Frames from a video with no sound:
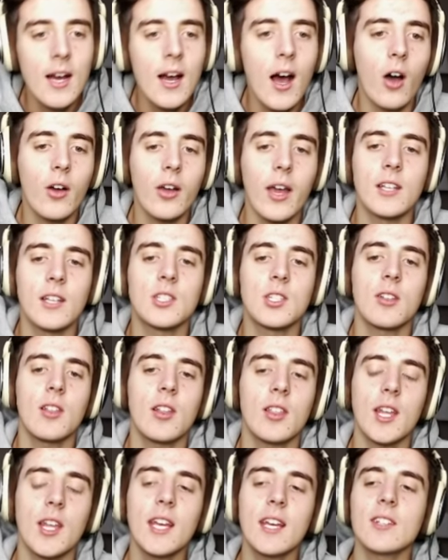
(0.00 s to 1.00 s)
Okay, so the
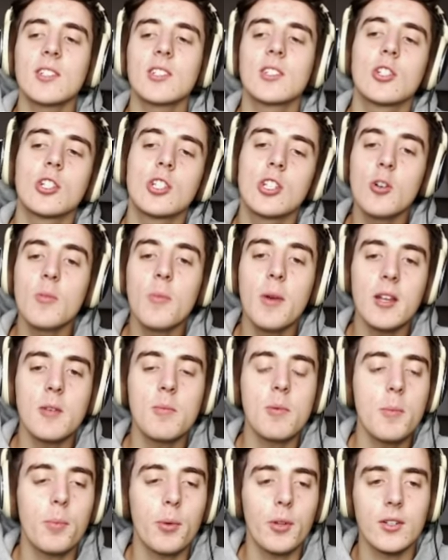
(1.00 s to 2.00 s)
thing is, too many
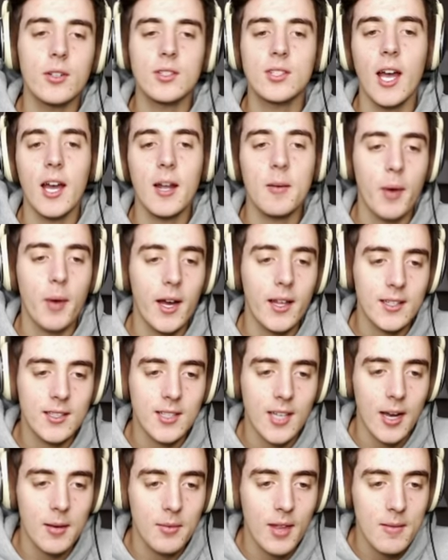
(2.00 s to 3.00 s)
people are dead by the
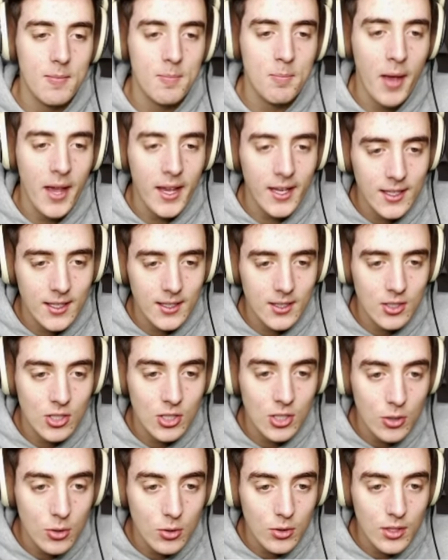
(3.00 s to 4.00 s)
time they make it
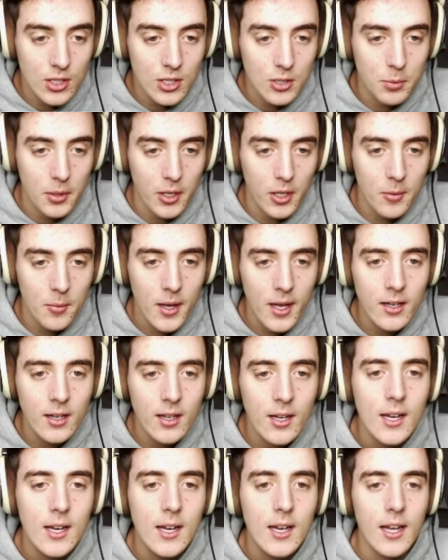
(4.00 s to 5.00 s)
to the spearmen,
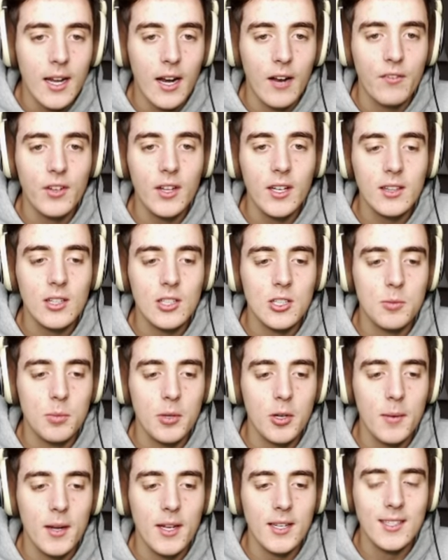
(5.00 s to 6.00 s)
and I feel like the
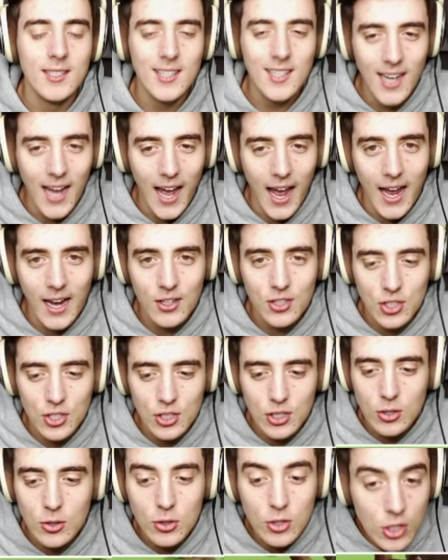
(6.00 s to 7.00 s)
spearmen didn't actually
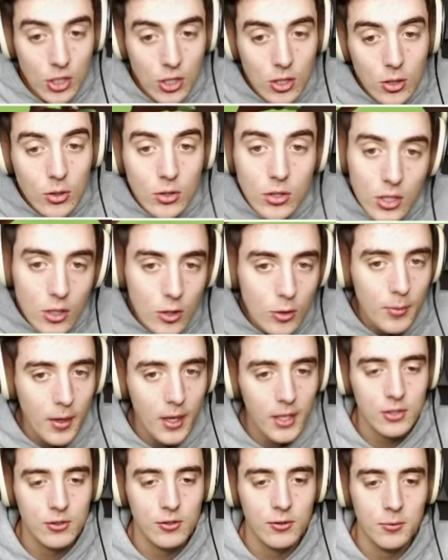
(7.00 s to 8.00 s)
do too too
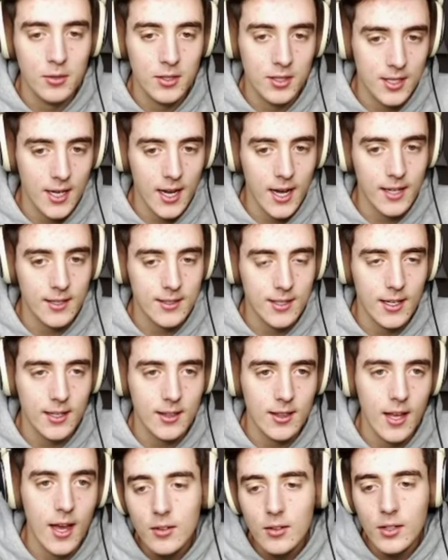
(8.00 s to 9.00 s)
much from the sides like
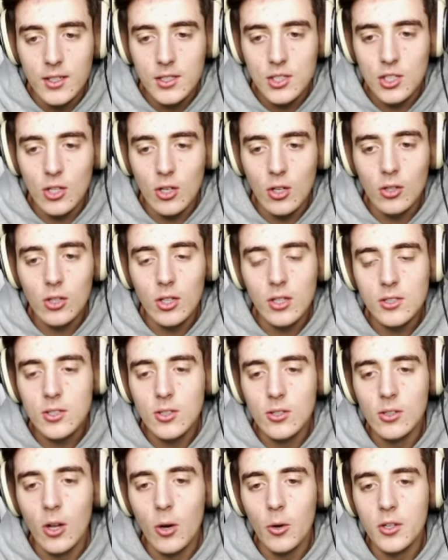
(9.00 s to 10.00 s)
that. Let's also
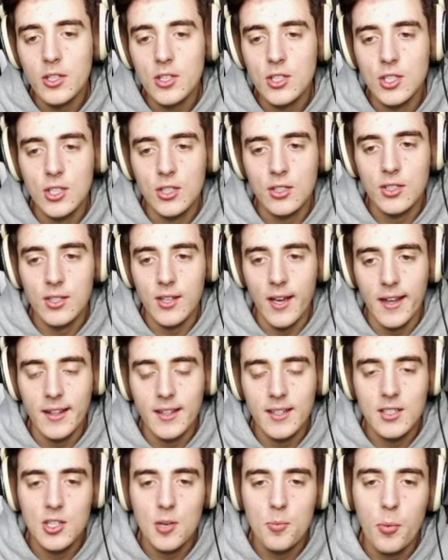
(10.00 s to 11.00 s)
lower the shield slightly,
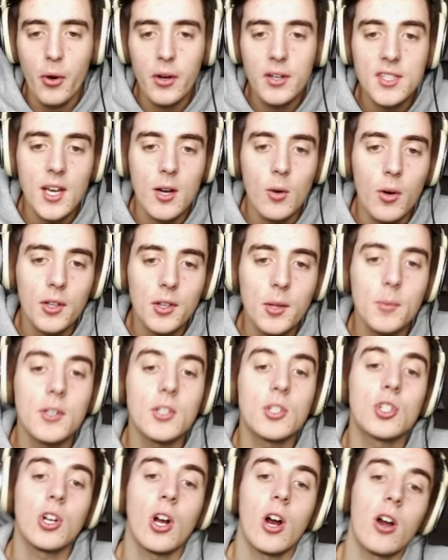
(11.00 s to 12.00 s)
because the point is I want them to
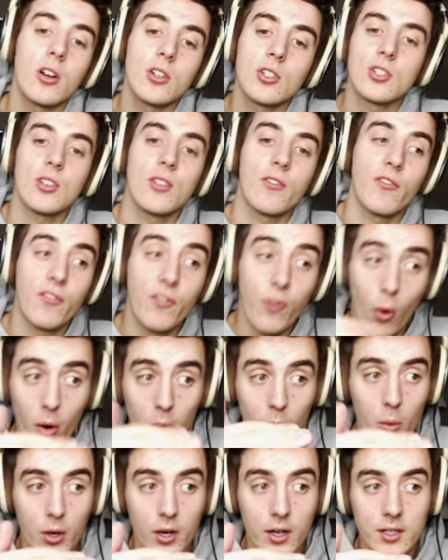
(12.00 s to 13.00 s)
charge
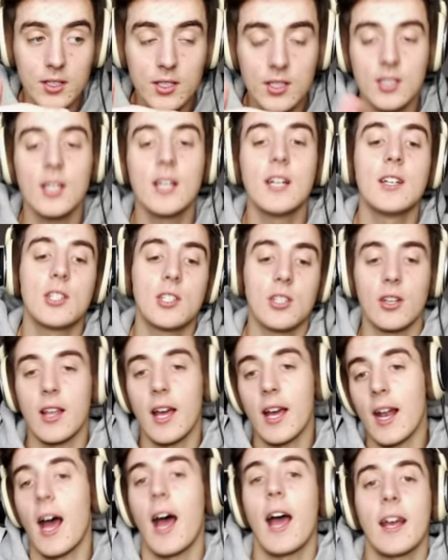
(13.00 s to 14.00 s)
forwards so
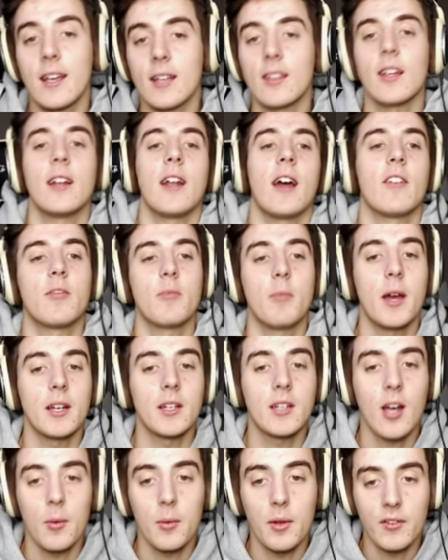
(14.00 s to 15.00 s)
that I can then have men
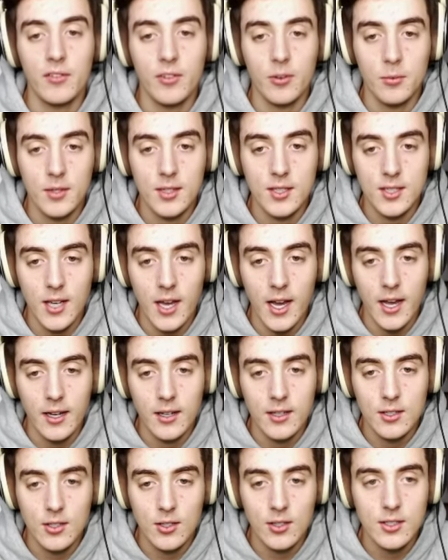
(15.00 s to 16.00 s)
come in from the
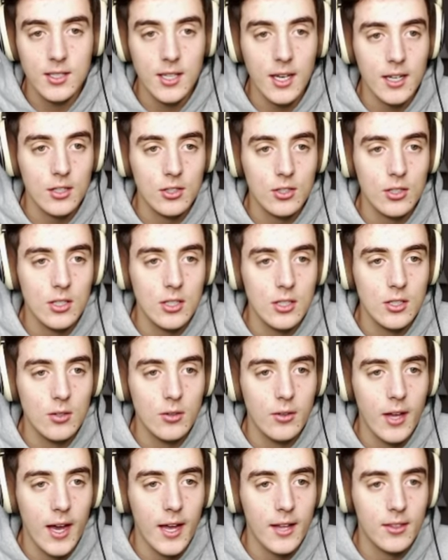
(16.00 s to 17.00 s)
side. So let's actually do
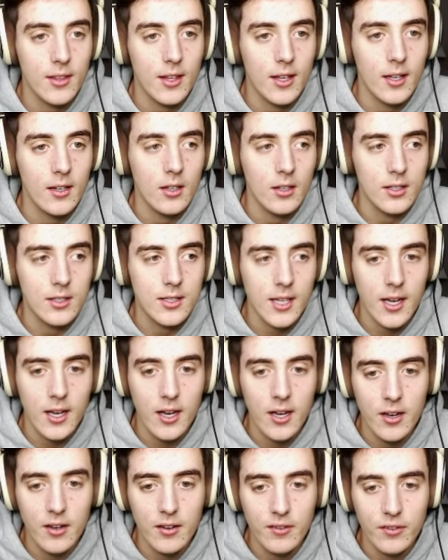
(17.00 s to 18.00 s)
that then. Let's
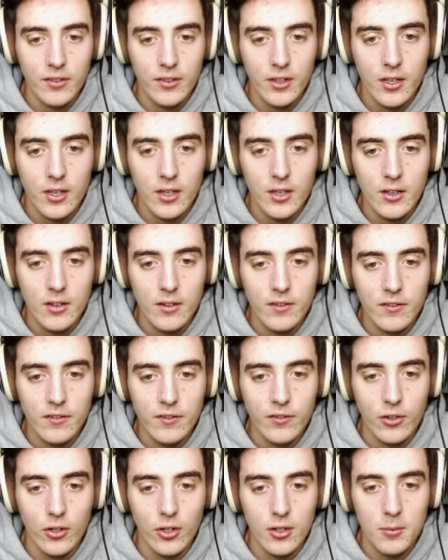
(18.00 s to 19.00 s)
have
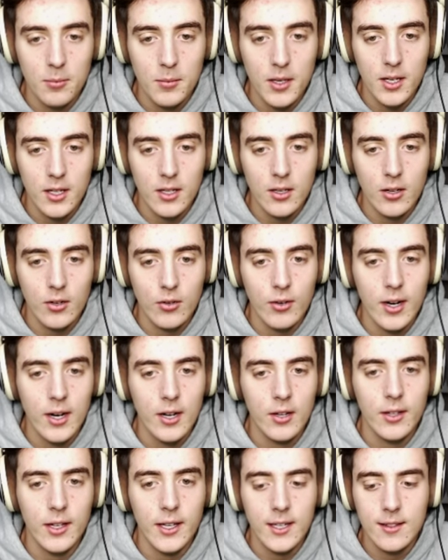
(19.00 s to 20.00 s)
footmen
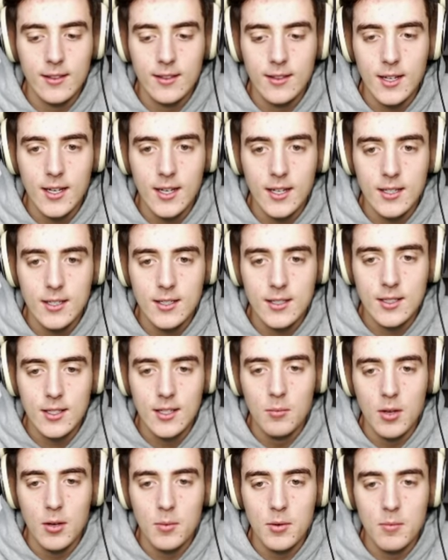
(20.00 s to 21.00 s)
around like this,
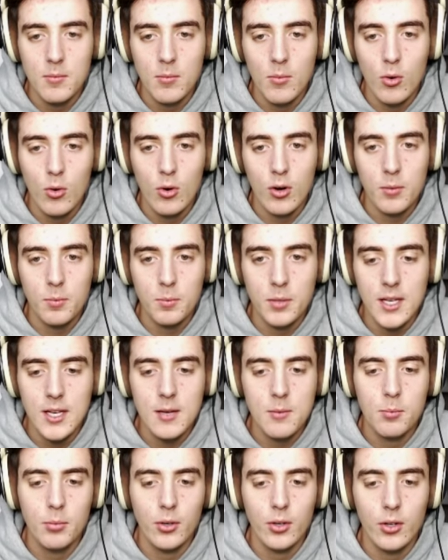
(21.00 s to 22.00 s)
maybe more
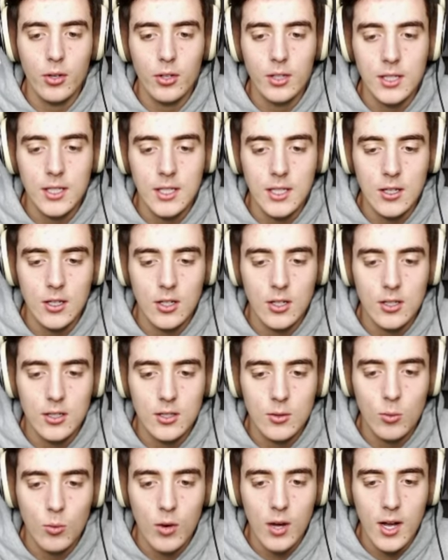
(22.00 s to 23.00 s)
people here
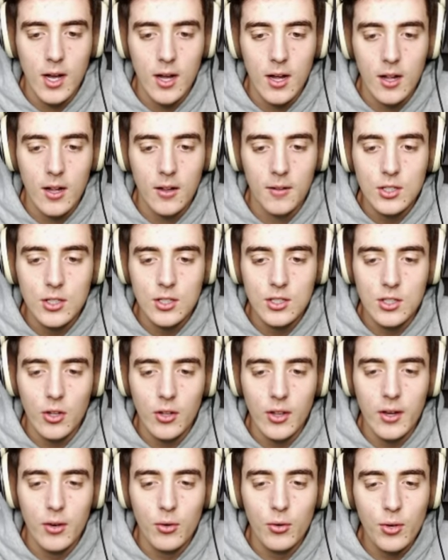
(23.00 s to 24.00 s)
as well, just so
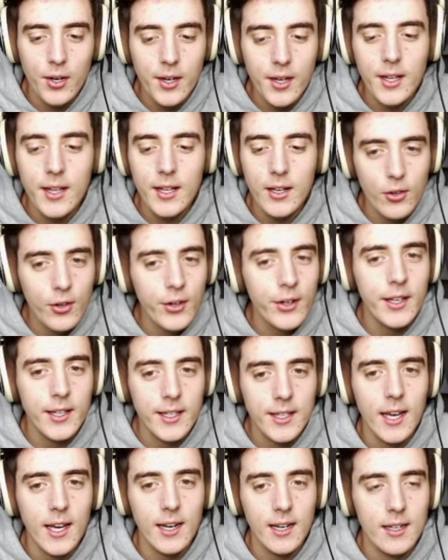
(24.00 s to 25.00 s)
they really really
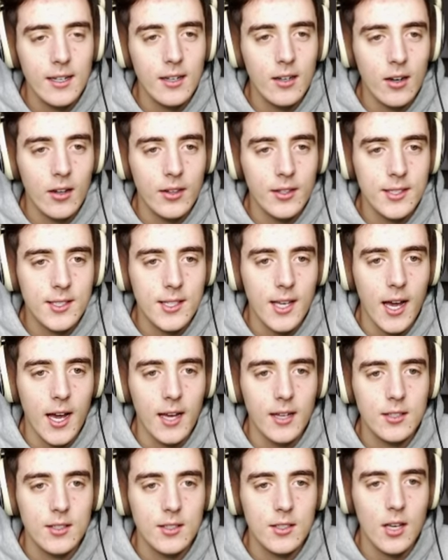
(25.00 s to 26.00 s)
get it in on the
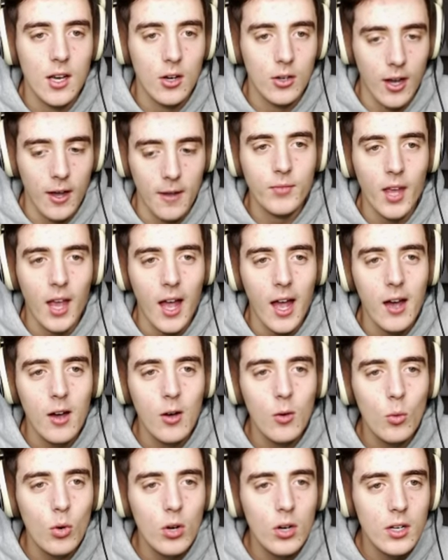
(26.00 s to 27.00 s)
sides. Okay, how
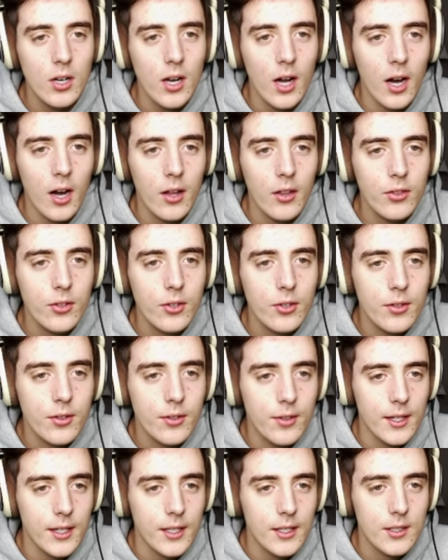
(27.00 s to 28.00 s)
would other
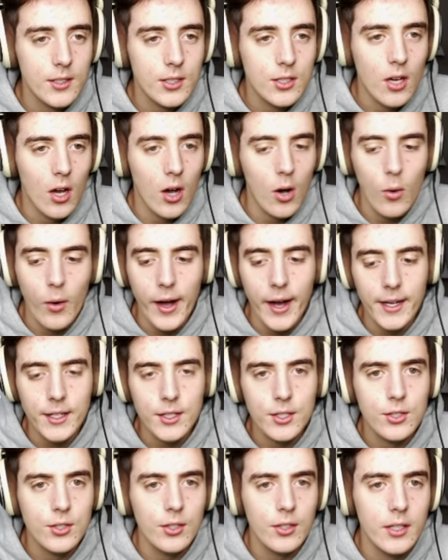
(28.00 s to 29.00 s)
things go?
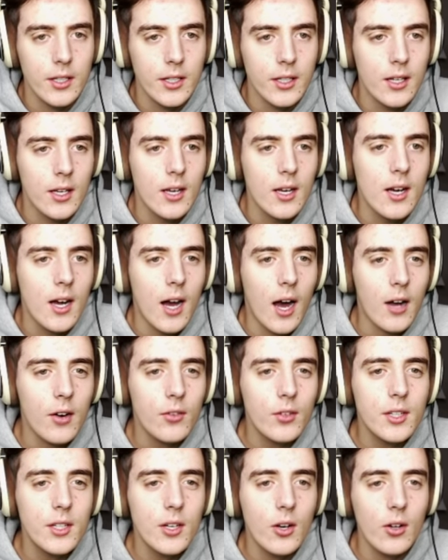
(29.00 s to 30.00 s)
Actually, I don't
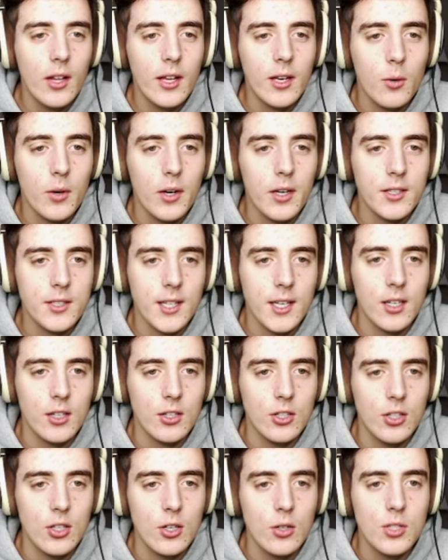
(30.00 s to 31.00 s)
really know like what else I
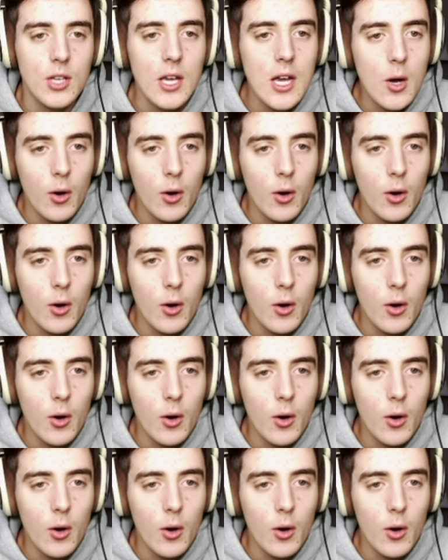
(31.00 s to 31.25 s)
could use.